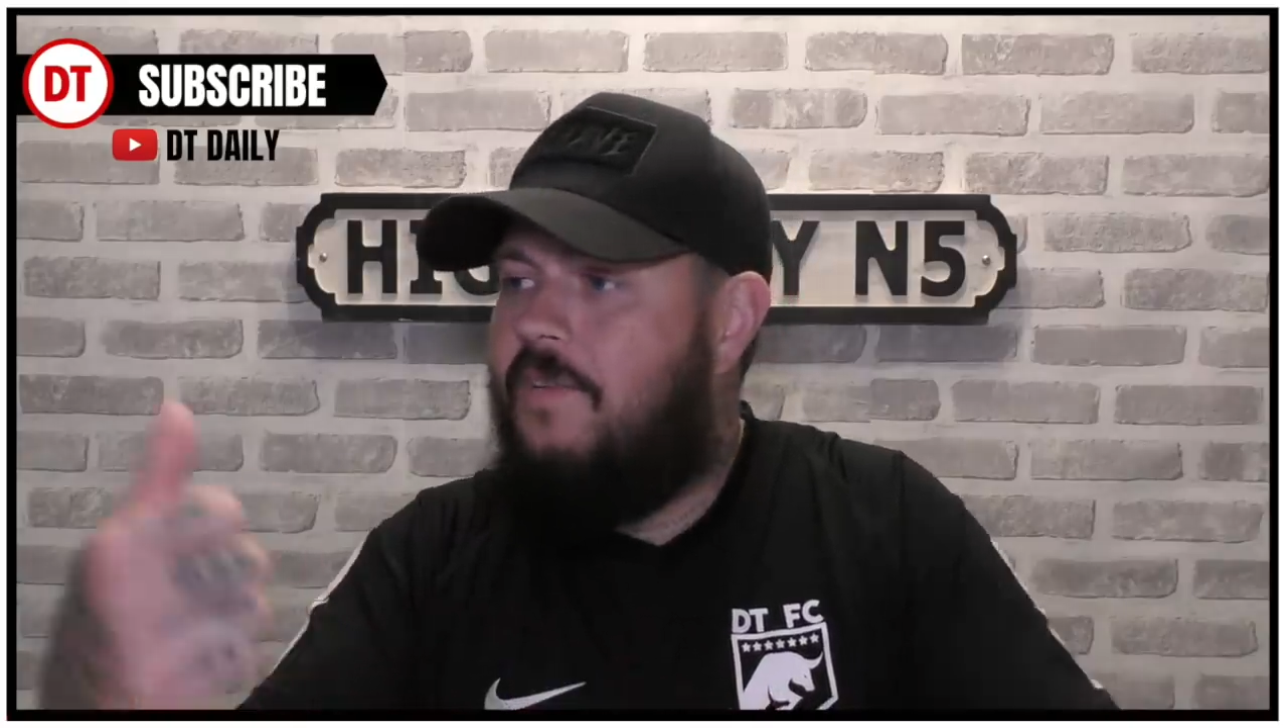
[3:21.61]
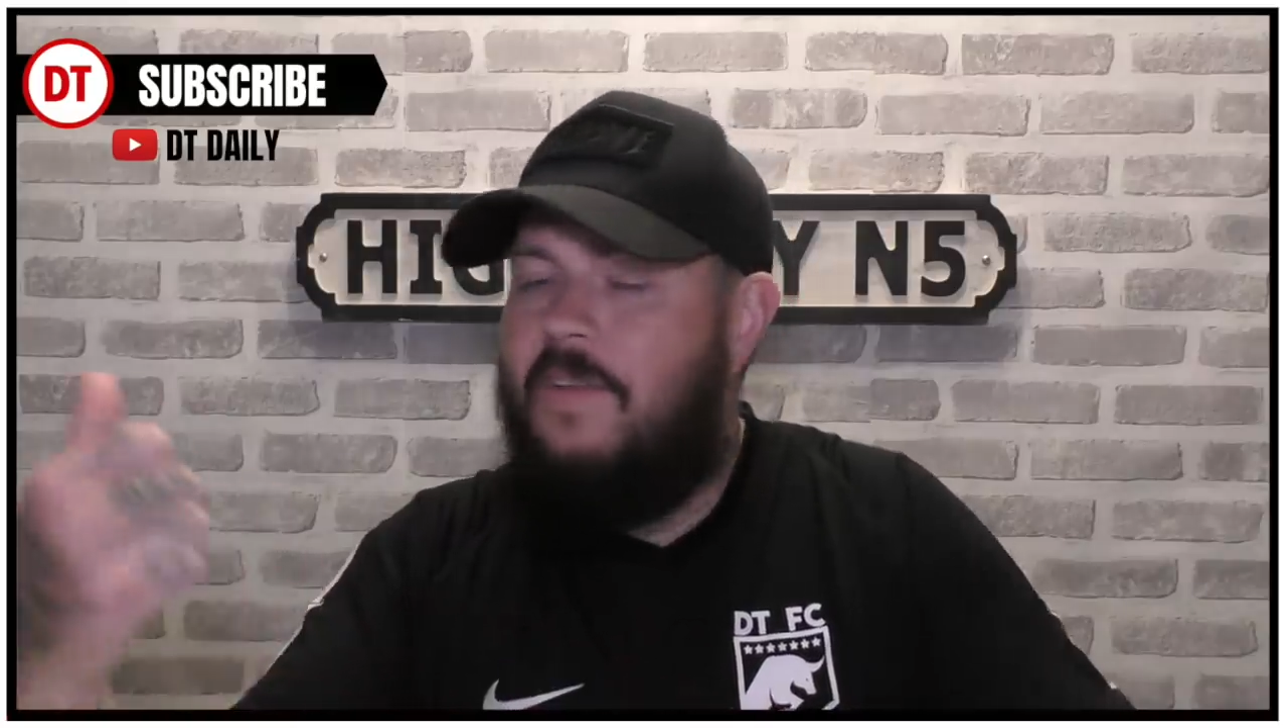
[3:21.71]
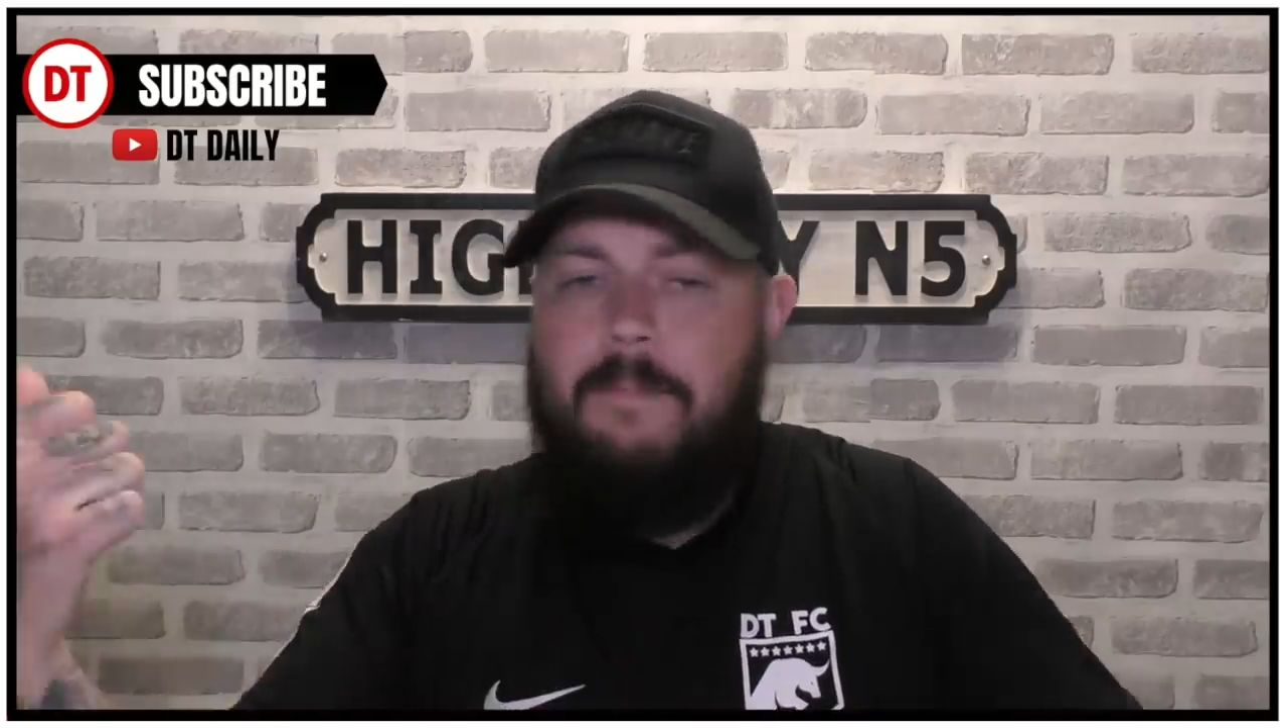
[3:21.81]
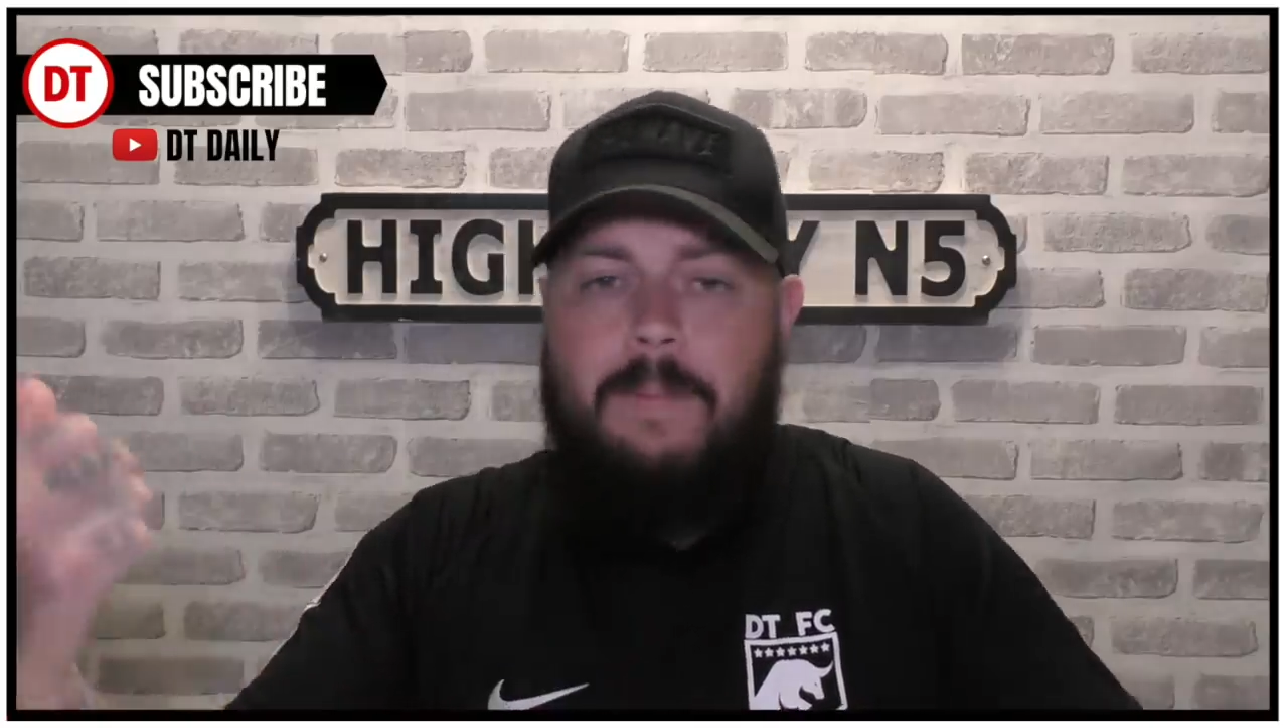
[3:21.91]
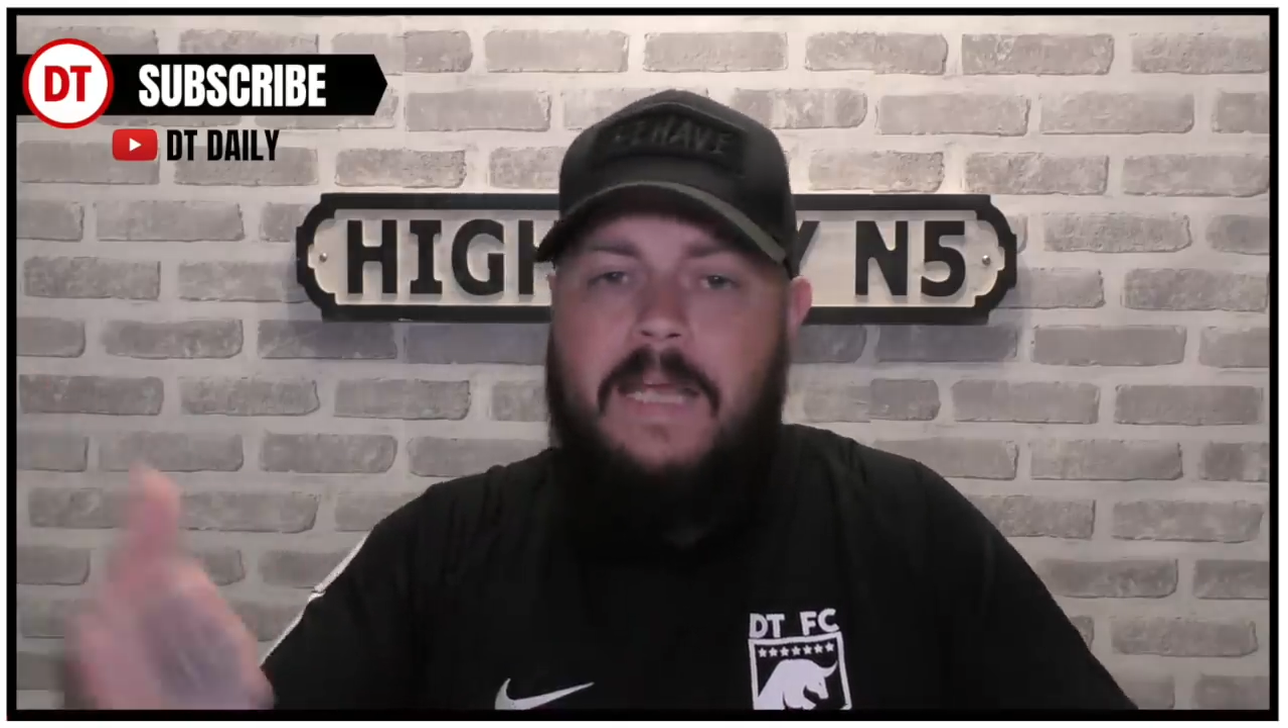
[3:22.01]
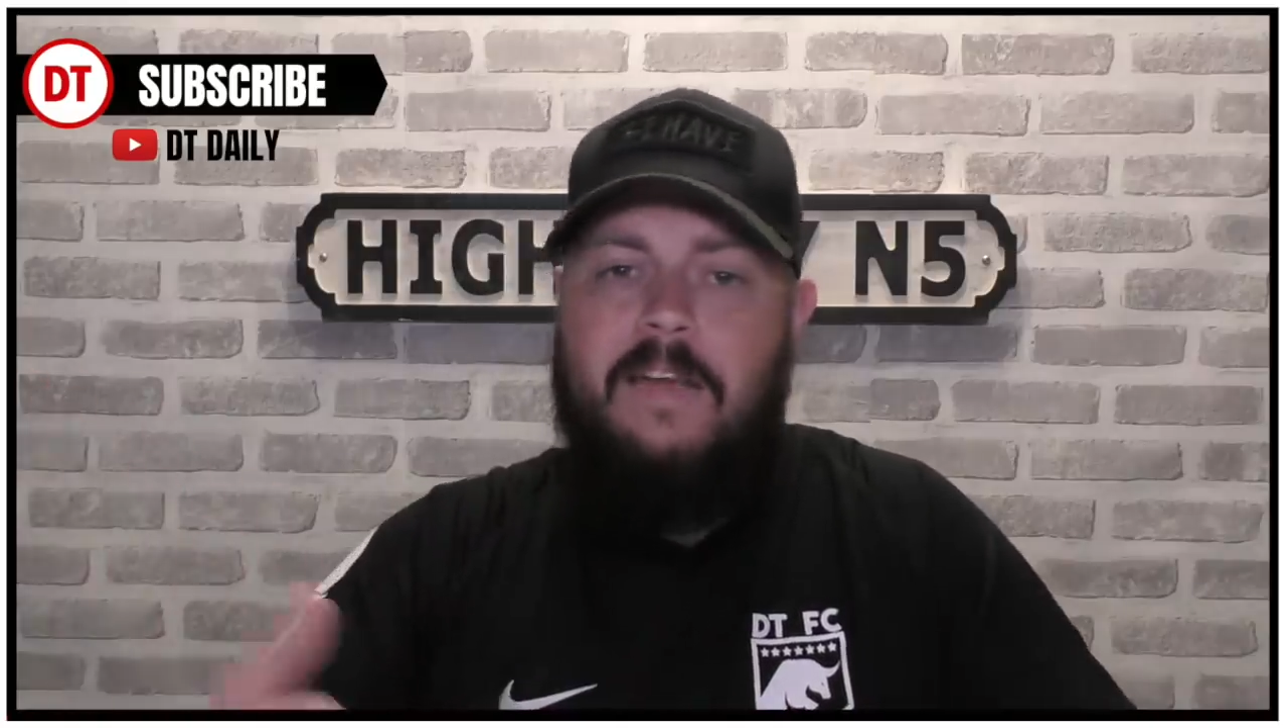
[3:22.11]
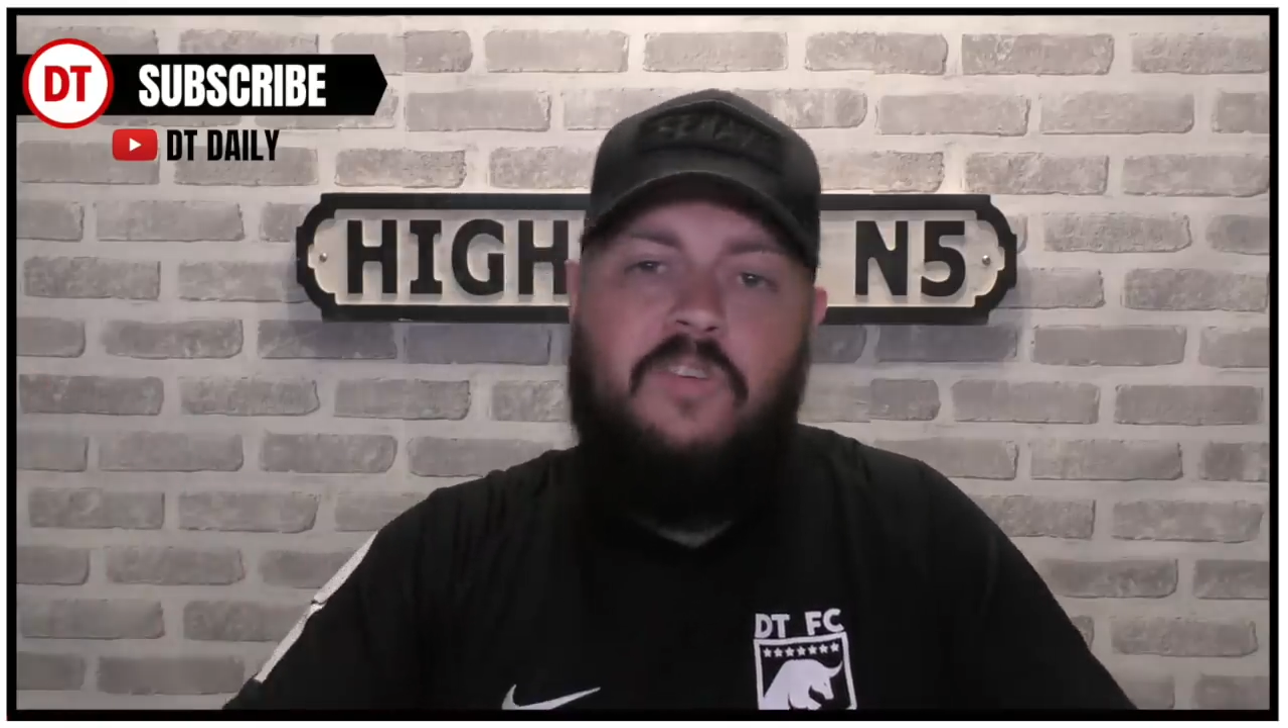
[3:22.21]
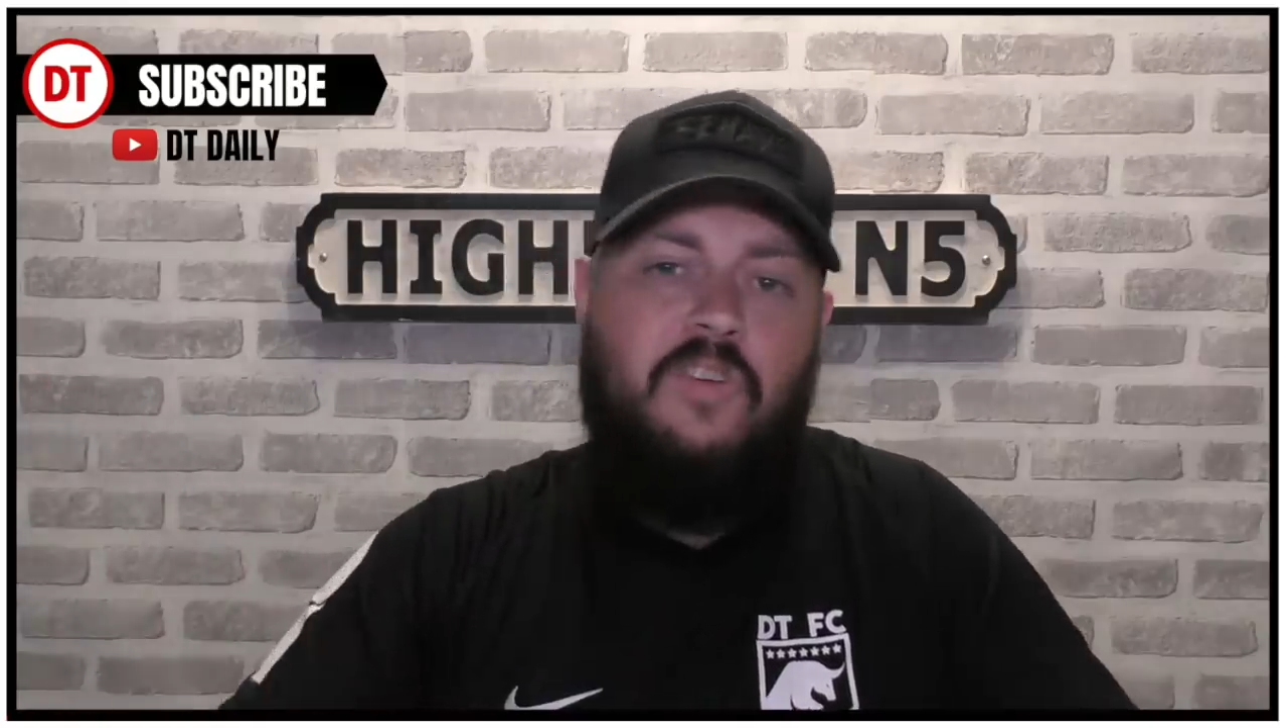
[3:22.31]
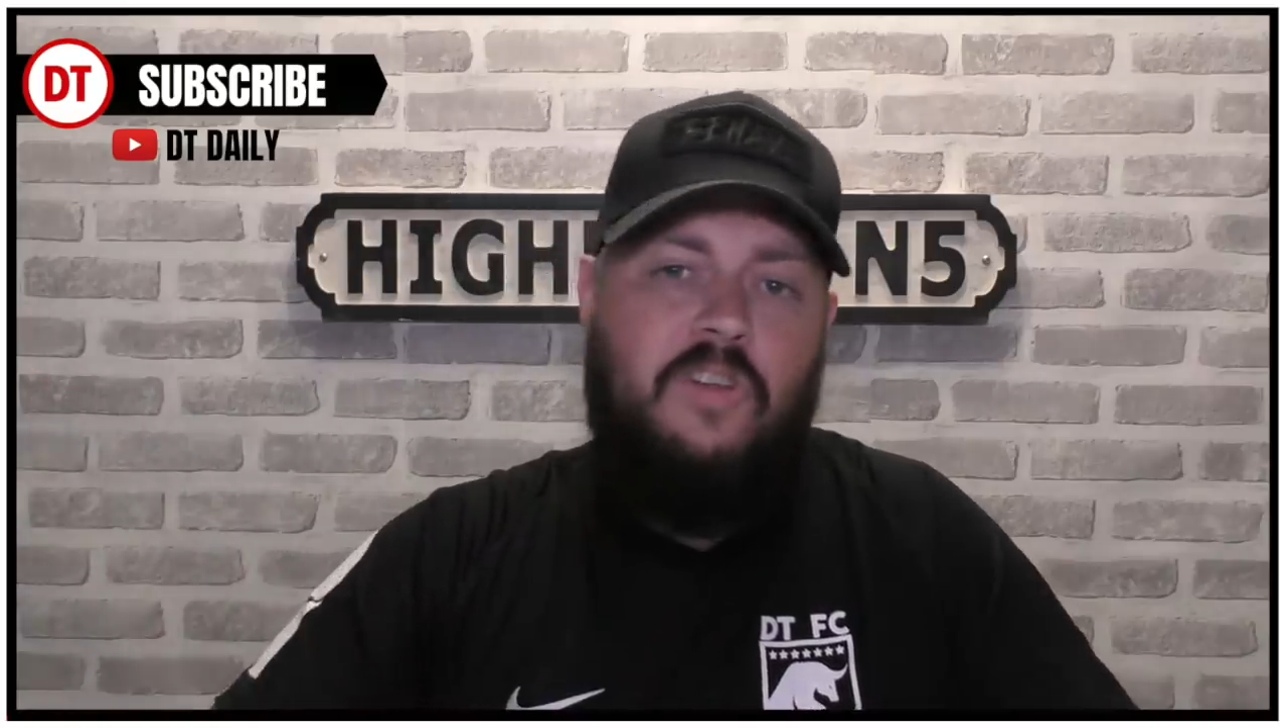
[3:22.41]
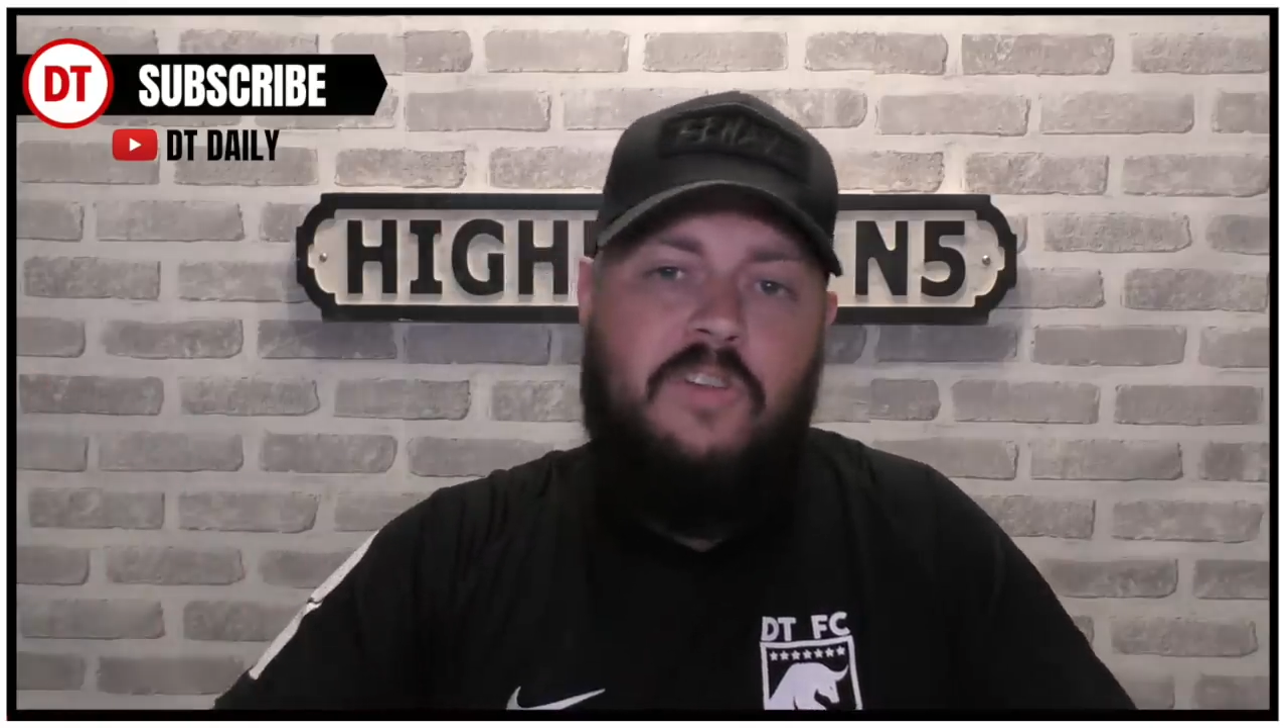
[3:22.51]
to the
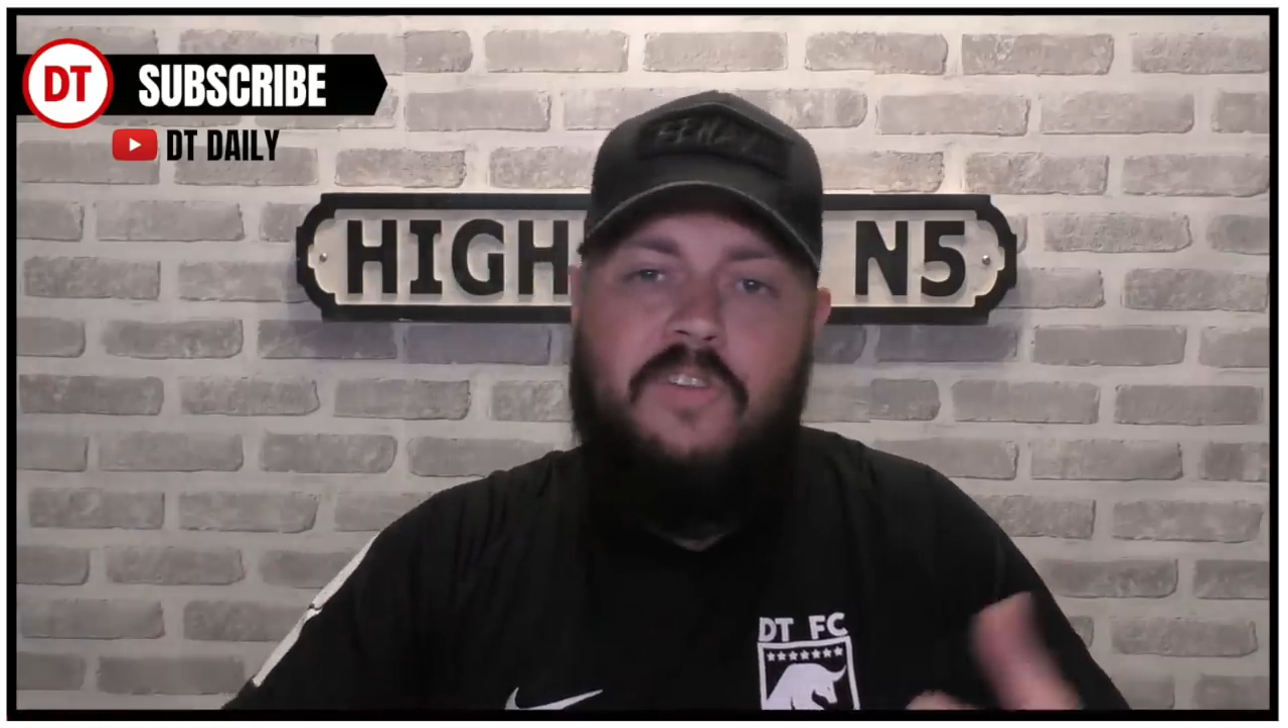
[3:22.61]
beach and